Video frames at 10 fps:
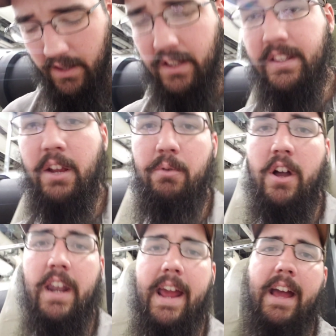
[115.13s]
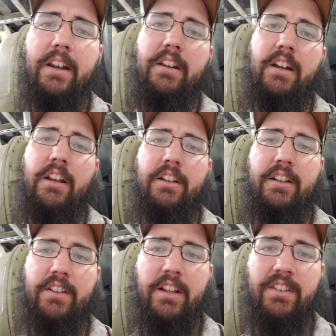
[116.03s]
that they run at
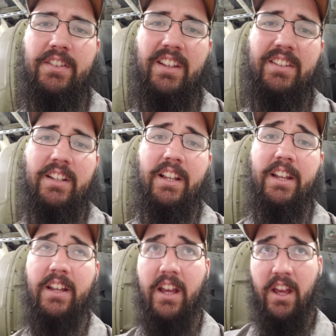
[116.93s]
uh, consistently,